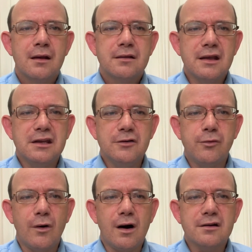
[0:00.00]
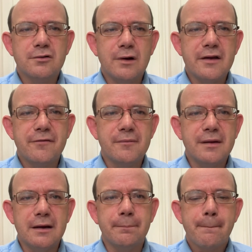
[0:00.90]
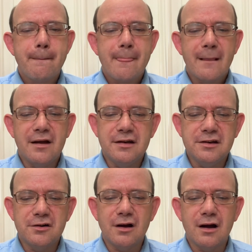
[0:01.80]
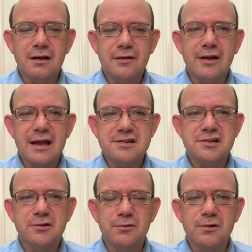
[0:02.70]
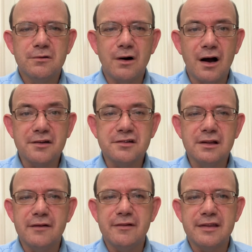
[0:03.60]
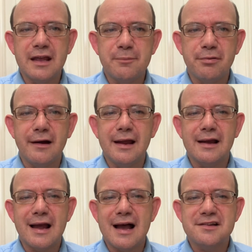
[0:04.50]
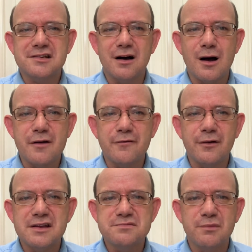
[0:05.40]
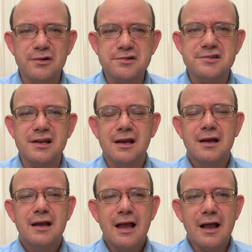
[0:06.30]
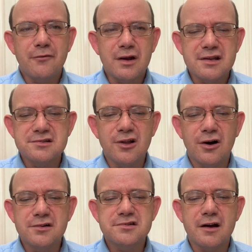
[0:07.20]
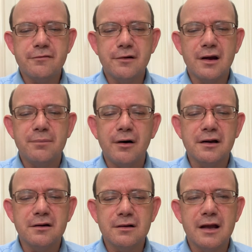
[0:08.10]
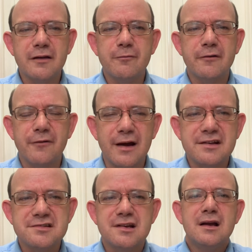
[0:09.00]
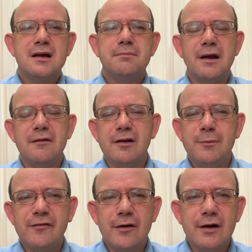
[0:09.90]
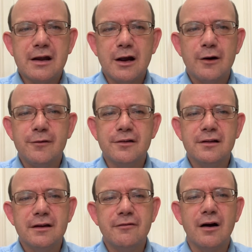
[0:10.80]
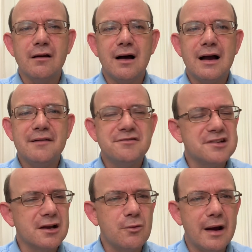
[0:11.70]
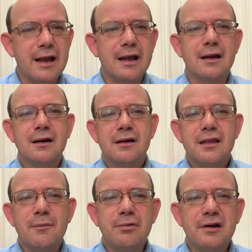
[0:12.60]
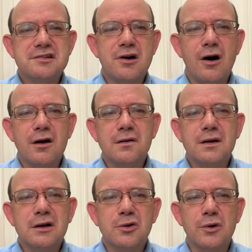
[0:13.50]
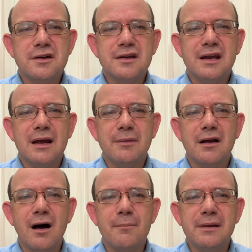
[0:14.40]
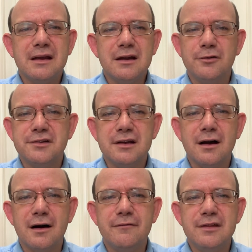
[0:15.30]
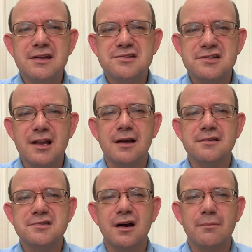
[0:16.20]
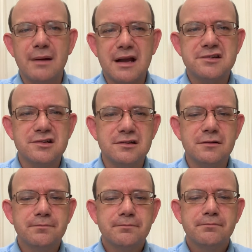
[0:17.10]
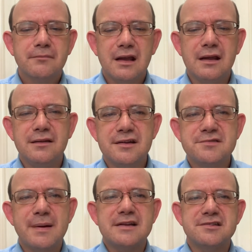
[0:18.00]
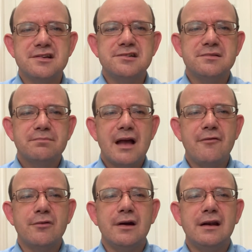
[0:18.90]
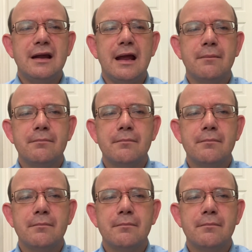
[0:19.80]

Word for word: that you've walked away from Him and that you're not living as you ought to live. And they pray and ask God for His mercy and for His long suffering upon your life. But, friends, may we be very careful to live our lives in a way that brings honor and glory to Him and not be guilty of these sins that are mentioned in this passage. Have a great day.